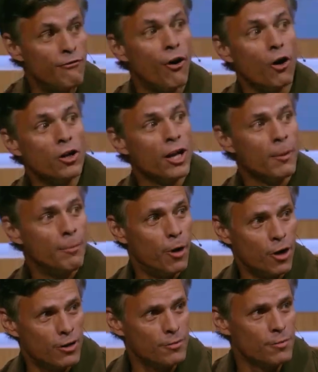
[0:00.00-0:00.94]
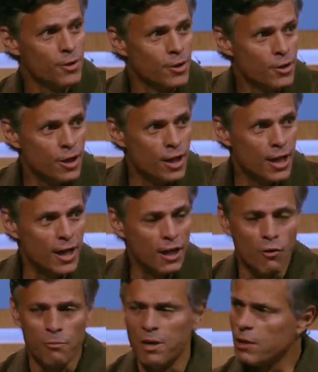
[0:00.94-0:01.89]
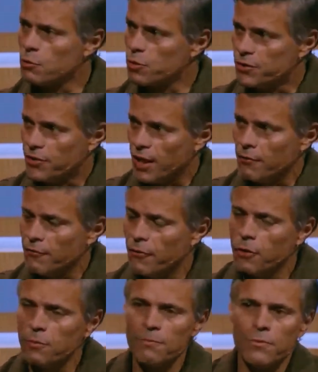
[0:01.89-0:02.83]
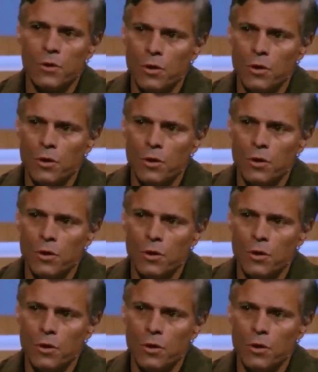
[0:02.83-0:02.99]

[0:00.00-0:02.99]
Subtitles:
falling apart, of being resentful,